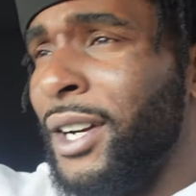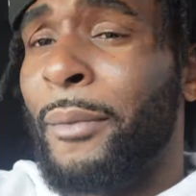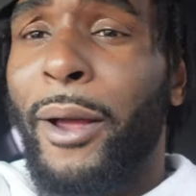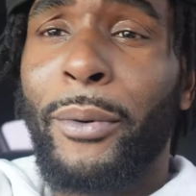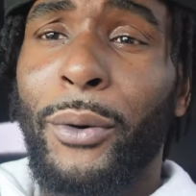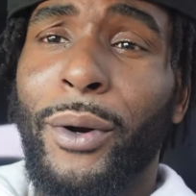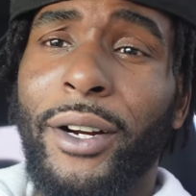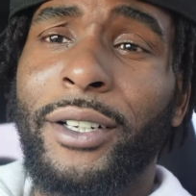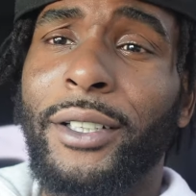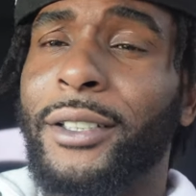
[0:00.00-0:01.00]
I'm able to wear
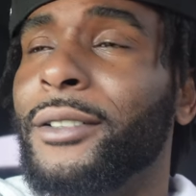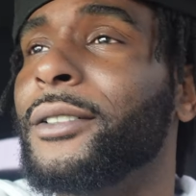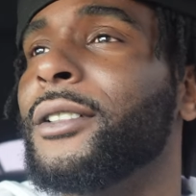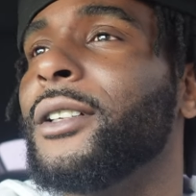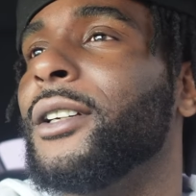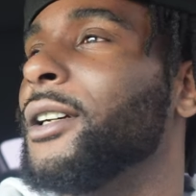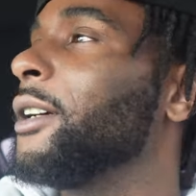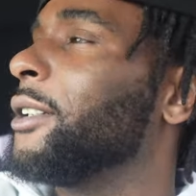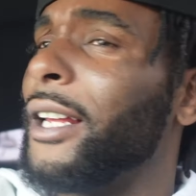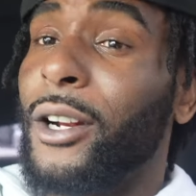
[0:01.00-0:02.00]
a hoodie.
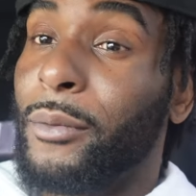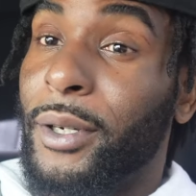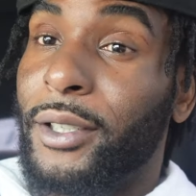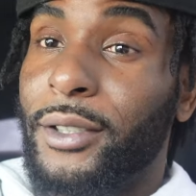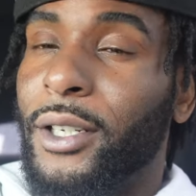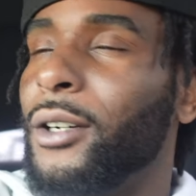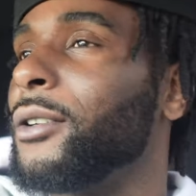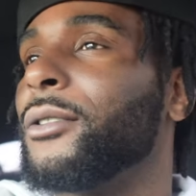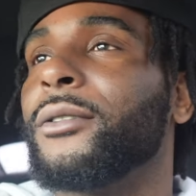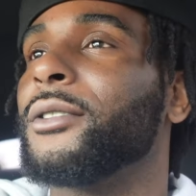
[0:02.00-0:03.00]
That don't mean it's
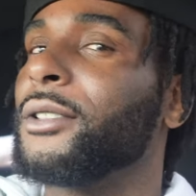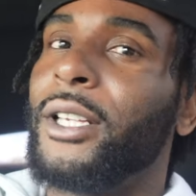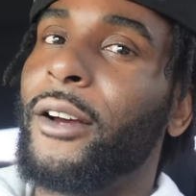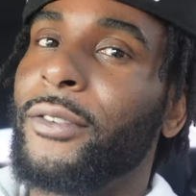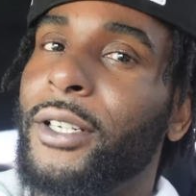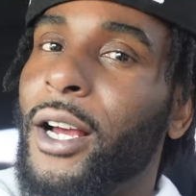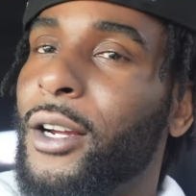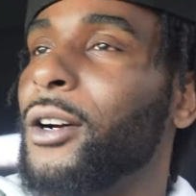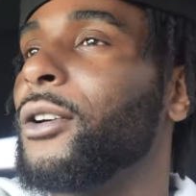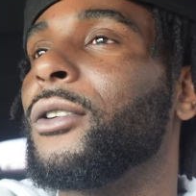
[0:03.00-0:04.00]
cold. It's definitely
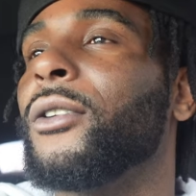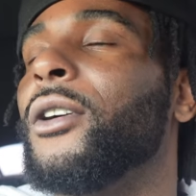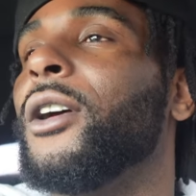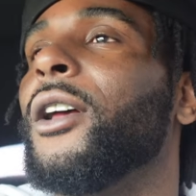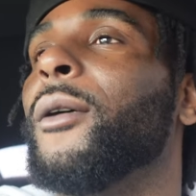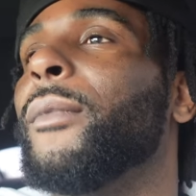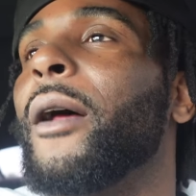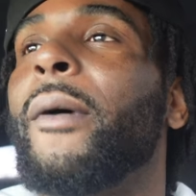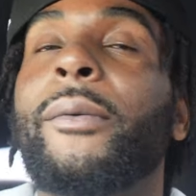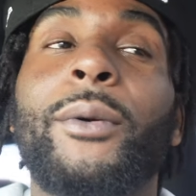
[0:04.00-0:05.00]
not cold. But
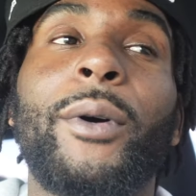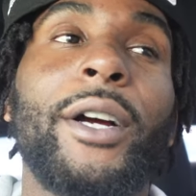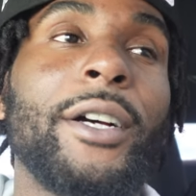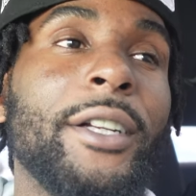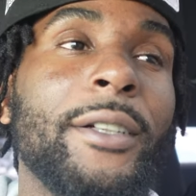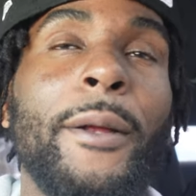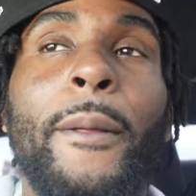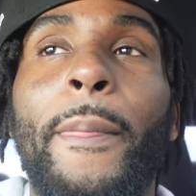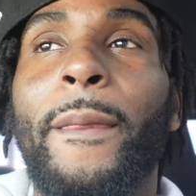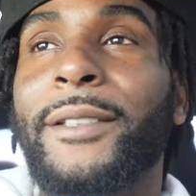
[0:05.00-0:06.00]
I'm able to wear a hoodie.
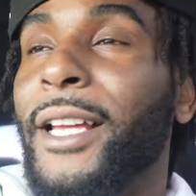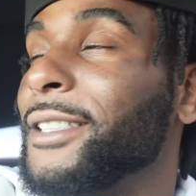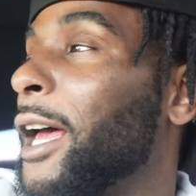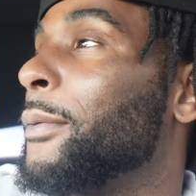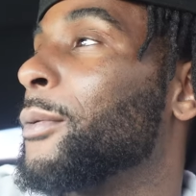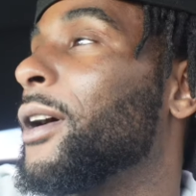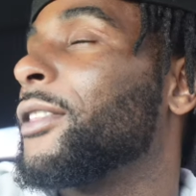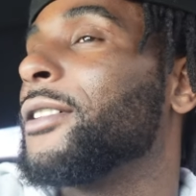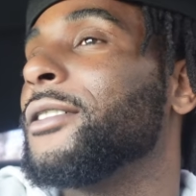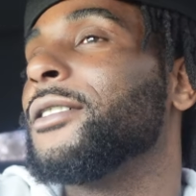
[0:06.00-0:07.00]
It's that type of weather.